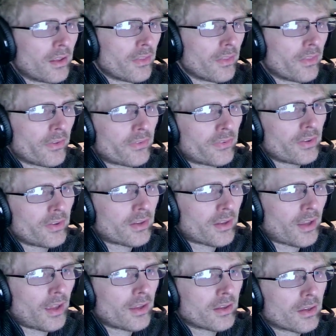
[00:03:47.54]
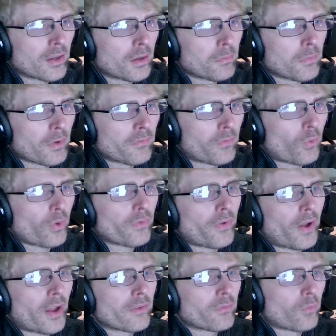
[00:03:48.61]
the ZKM
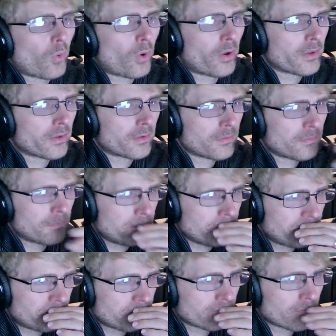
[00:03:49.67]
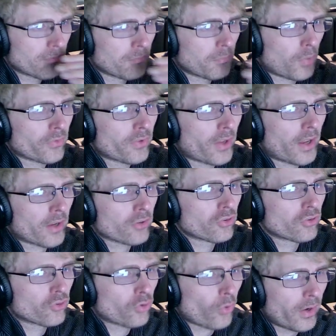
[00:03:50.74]
451 bolt
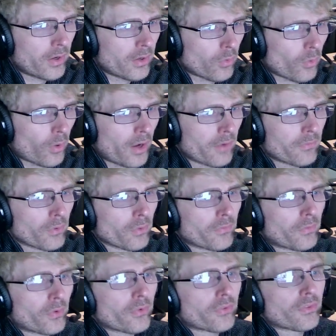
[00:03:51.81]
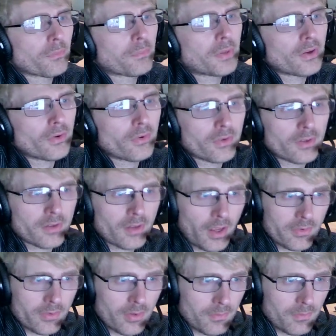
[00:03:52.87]
action training rifle first appeared in
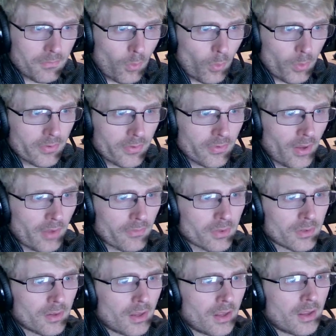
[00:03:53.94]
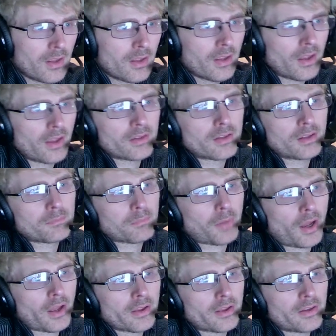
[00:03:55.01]
1947, and then
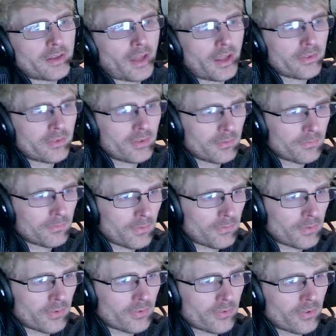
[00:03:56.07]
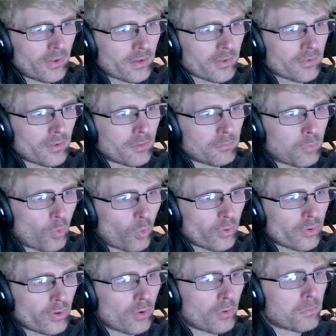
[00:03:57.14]
by 1956 the
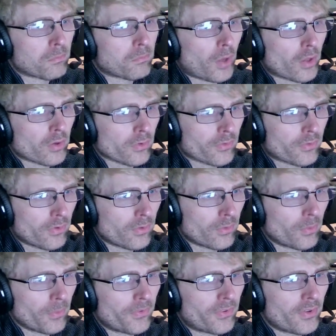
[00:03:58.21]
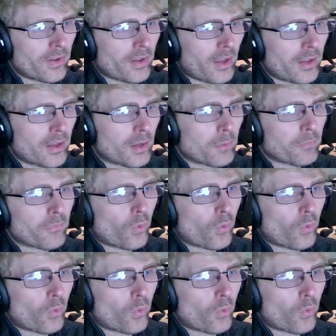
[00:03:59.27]
Borno Model 2 ZKM